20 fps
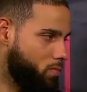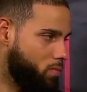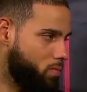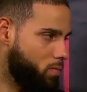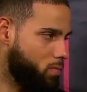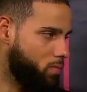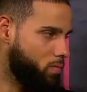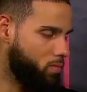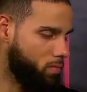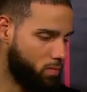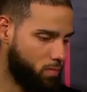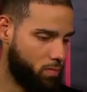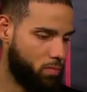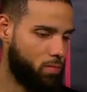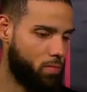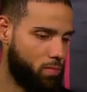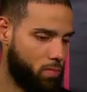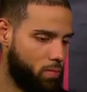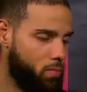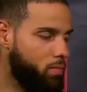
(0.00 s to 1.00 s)

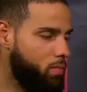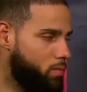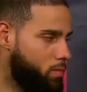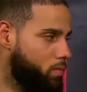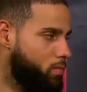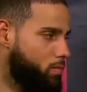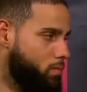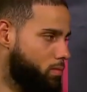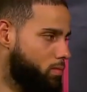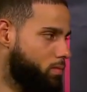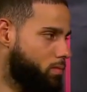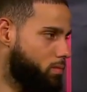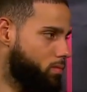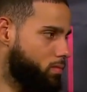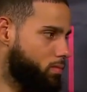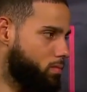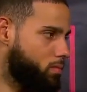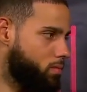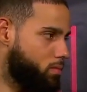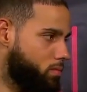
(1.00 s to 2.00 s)

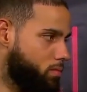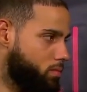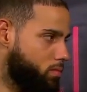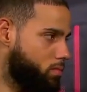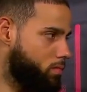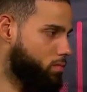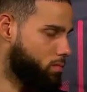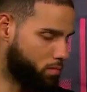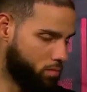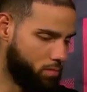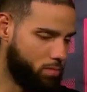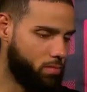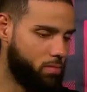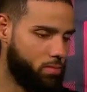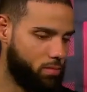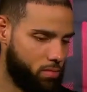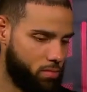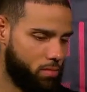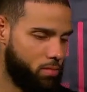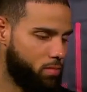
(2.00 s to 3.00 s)

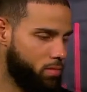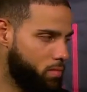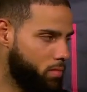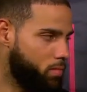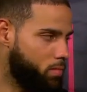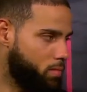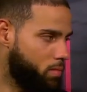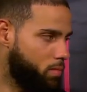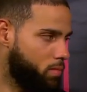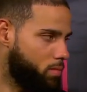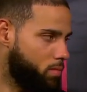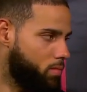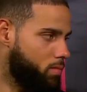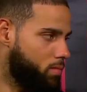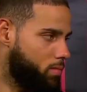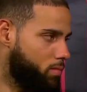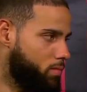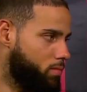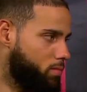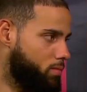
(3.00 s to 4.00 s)

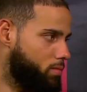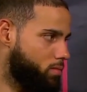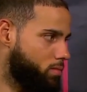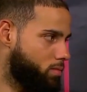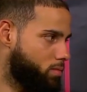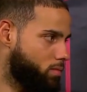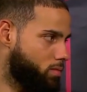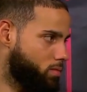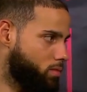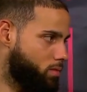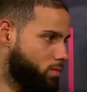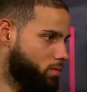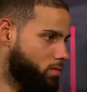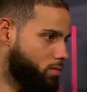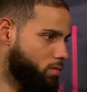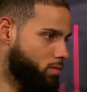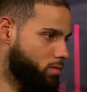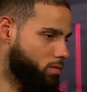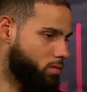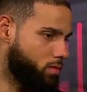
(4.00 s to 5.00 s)

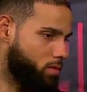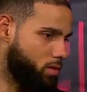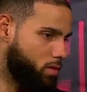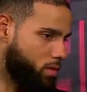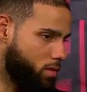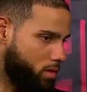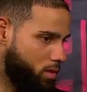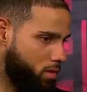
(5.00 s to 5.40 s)
No words are spoken by the person on screen.